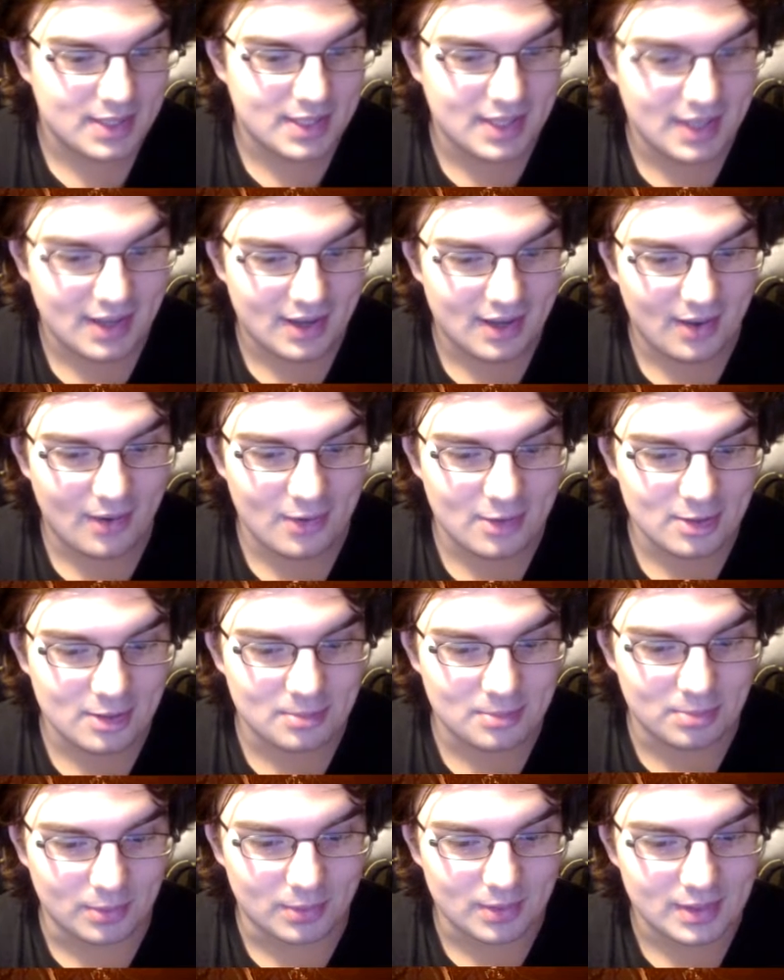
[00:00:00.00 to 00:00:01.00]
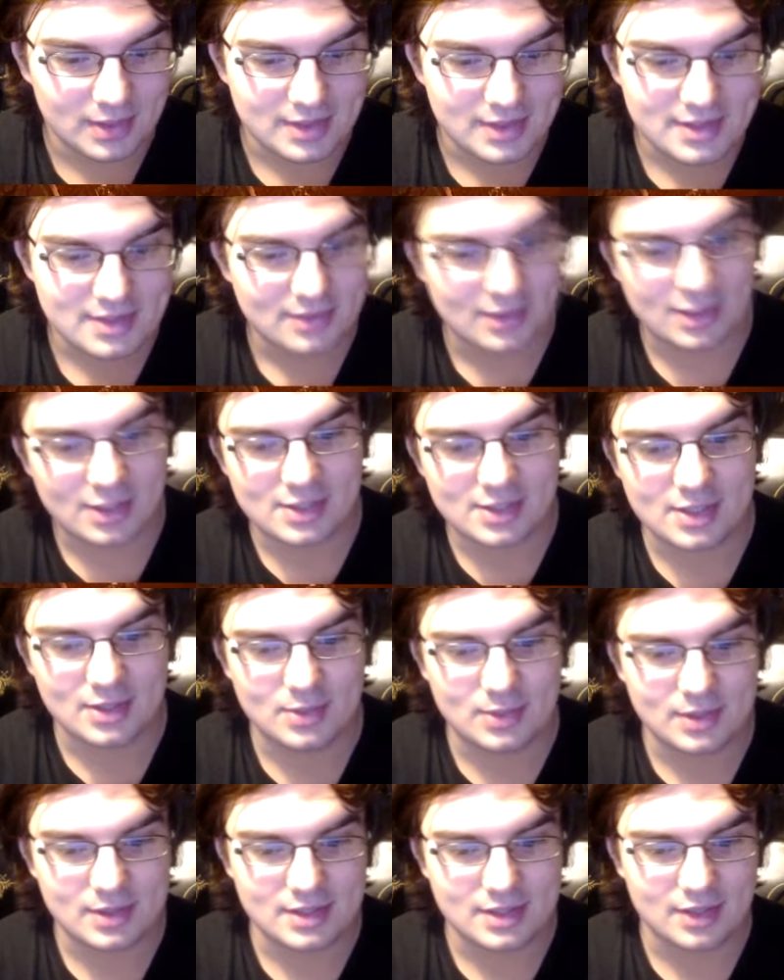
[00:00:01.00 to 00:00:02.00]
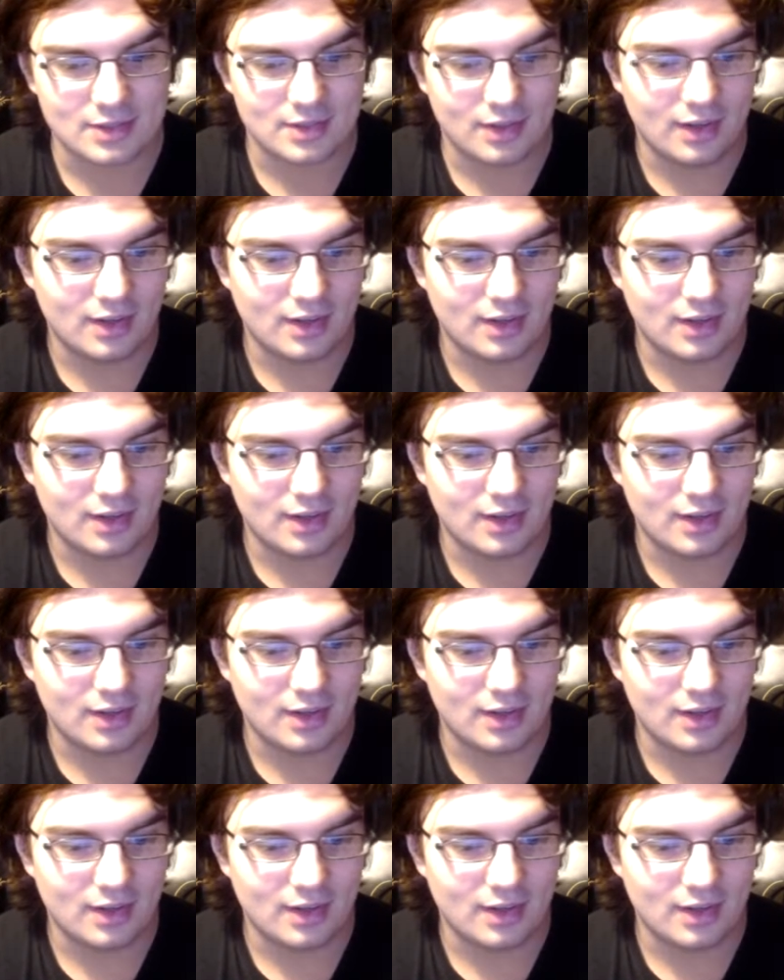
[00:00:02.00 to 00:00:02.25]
All your bullets ricochet towards other targets.